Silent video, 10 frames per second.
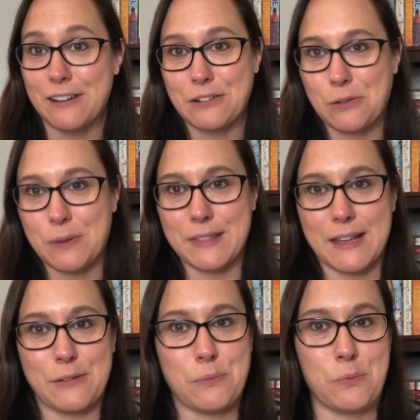I don't know what
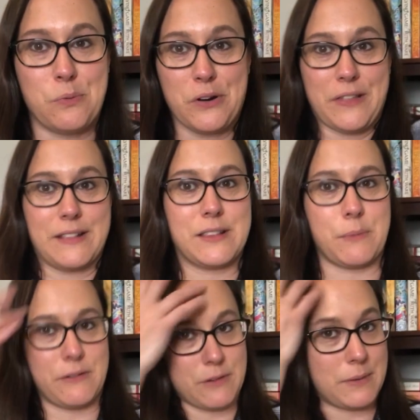that where that's
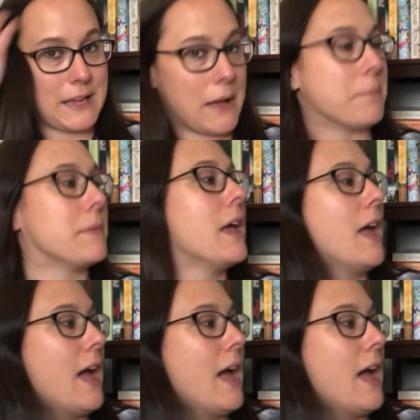coming from, but I am.